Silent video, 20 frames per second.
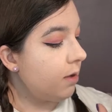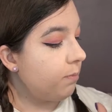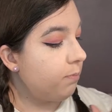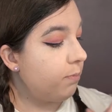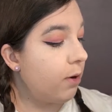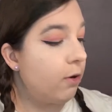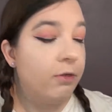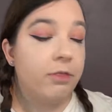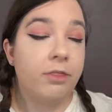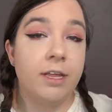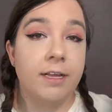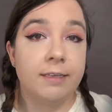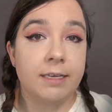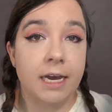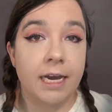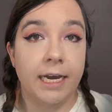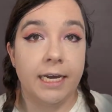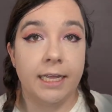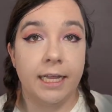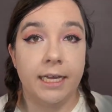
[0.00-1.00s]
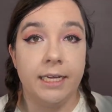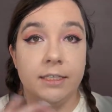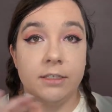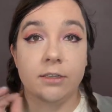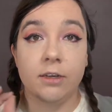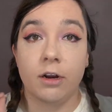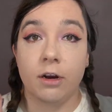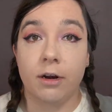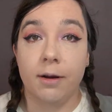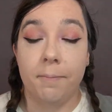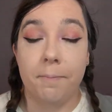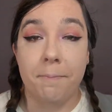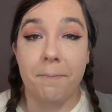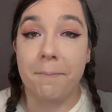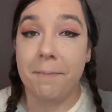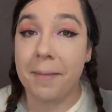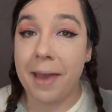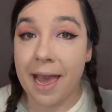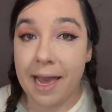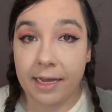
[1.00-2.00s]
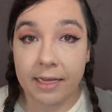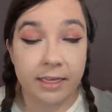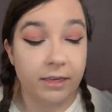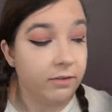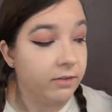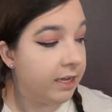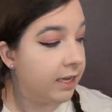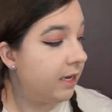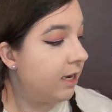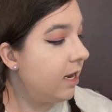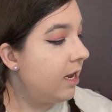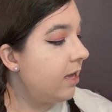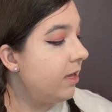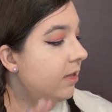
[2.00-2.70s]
Both these highlights are immaculate.